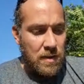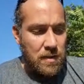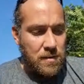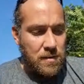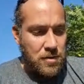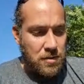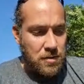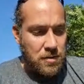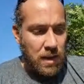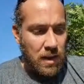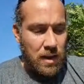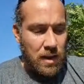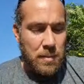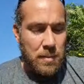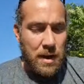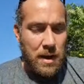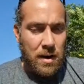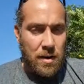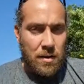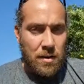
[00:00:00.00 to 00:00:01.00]
just think
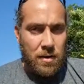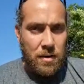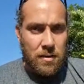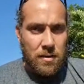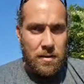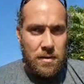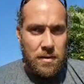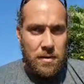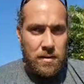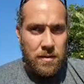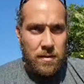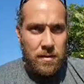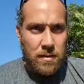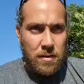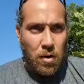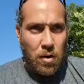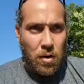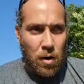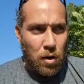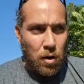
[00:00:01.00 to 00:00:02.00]
about
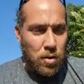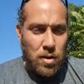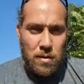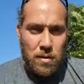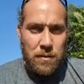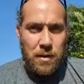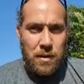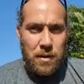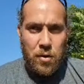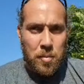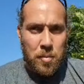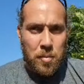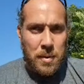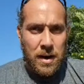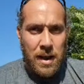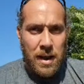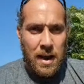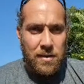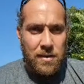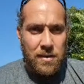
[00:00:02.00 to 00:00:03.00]
all of Lower
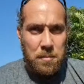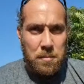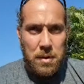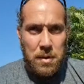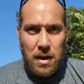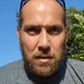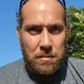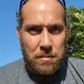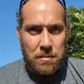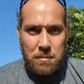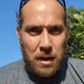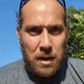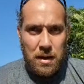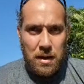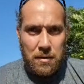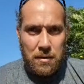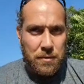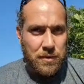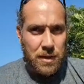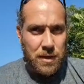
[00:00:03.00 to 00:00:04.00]
Manhattan being
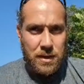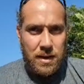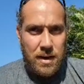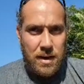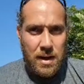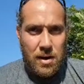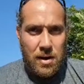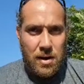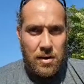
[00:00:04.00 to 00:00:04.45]
flooded out.